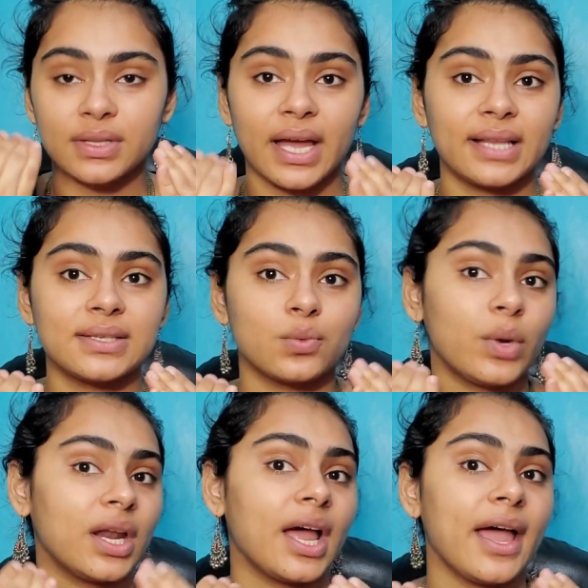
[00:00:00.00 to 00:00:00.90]
that's
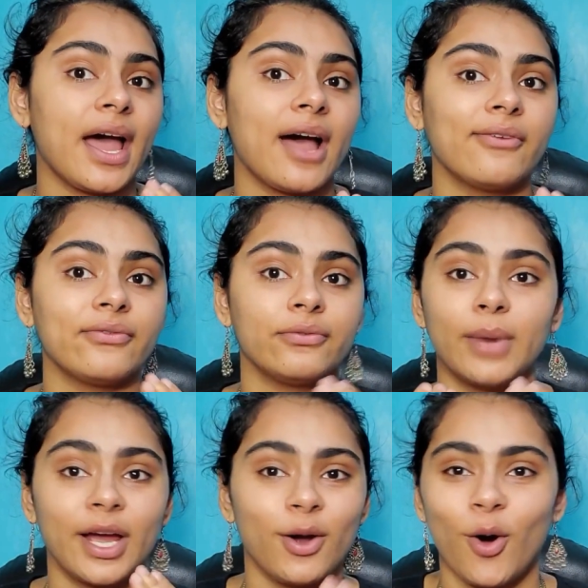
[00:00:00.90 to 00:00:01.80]
where I have
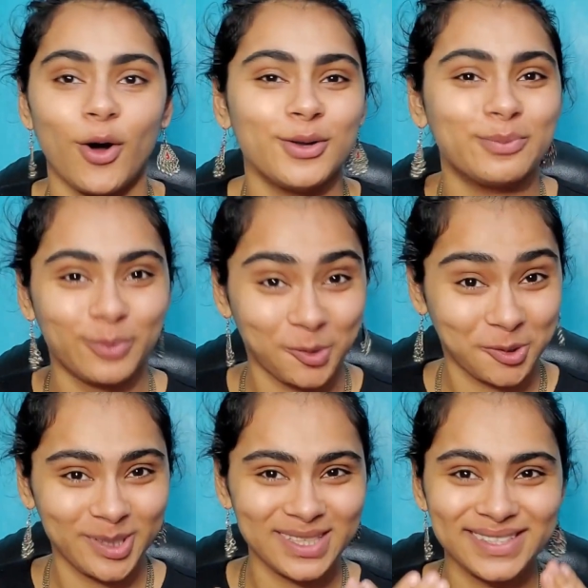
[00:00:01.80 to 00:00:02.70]
my all
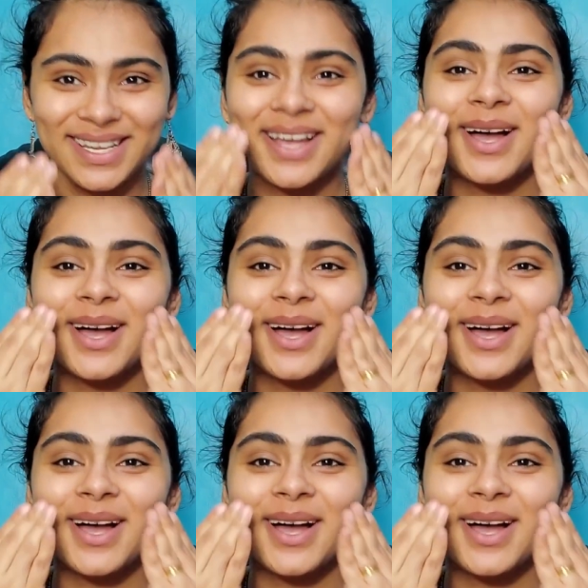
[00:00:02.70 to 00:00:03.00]
pores.